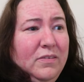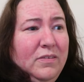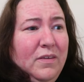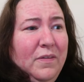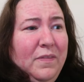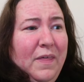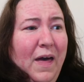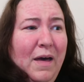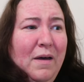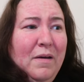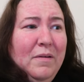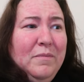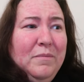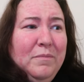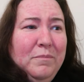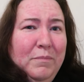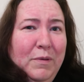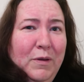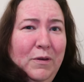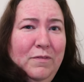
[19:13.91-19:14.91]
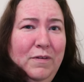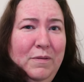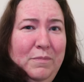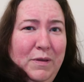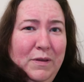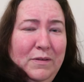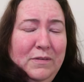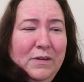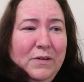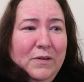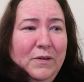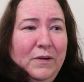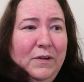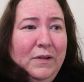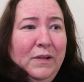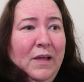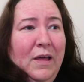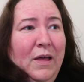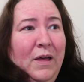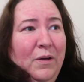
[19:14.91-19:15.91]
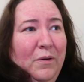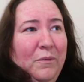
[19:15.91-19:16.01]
So that movie musical,